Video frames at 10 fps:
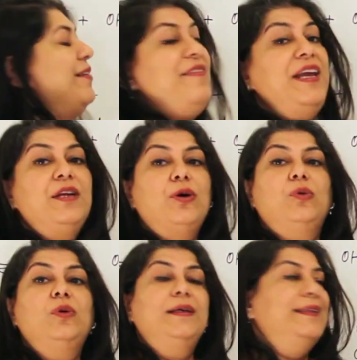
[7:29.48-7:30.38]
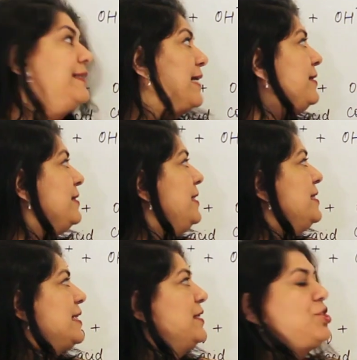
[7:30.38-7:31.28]
We know that under
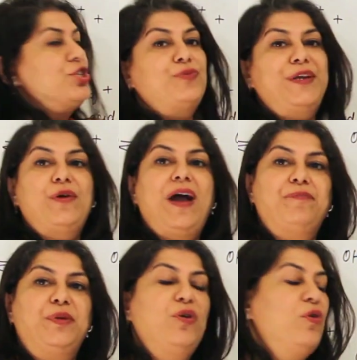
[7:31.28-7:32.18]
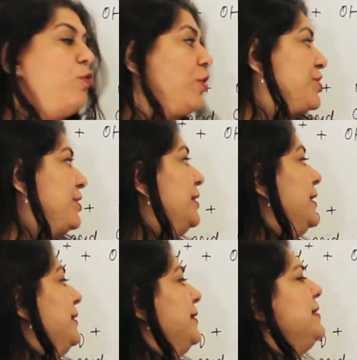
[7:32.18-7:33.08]
these conditions, when you have pure water,
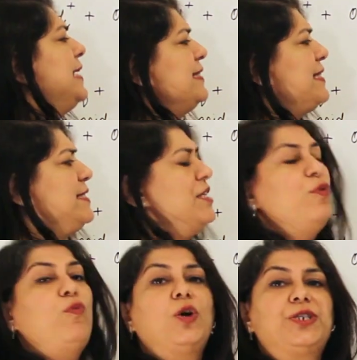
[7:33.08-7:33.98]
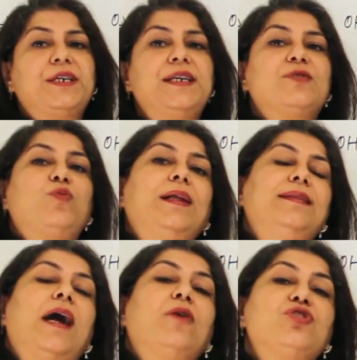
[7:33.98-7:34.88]
the density of water is
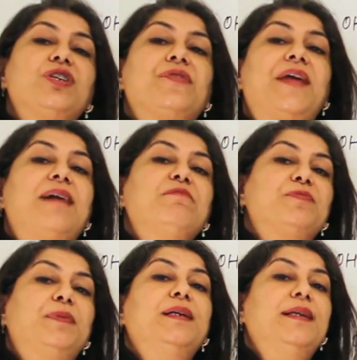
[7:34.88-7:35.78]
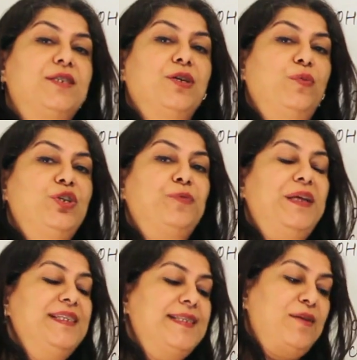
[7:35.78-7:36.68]
1000 grams per liter, which
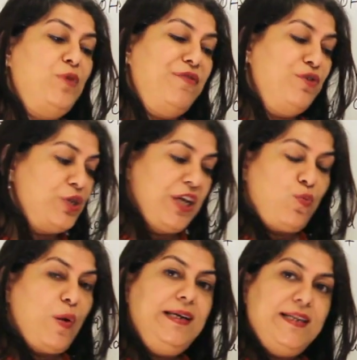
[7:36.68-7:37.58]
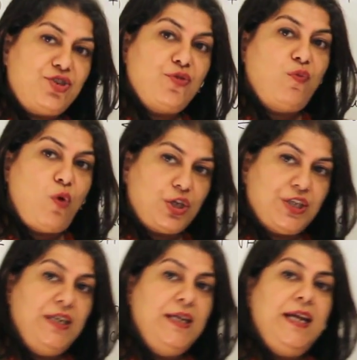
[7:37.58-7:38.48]
means that if you take 1 liter of
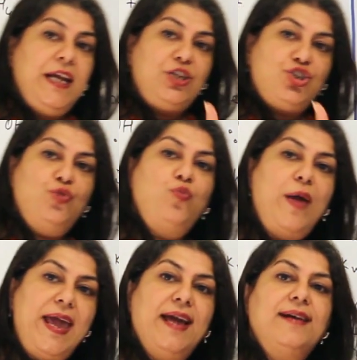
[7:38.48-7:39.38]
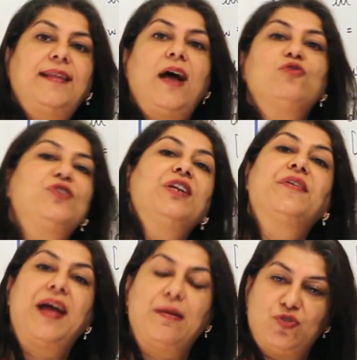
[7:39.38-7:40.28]
water, it should weigh 1000
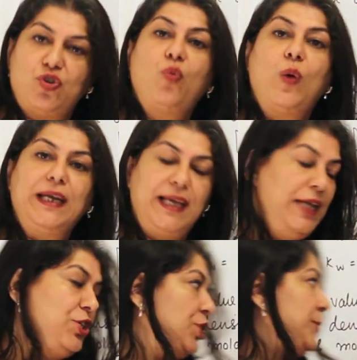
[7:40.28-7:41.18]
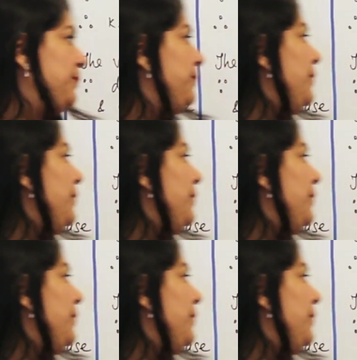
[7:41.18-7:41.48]
grams or 1 kg.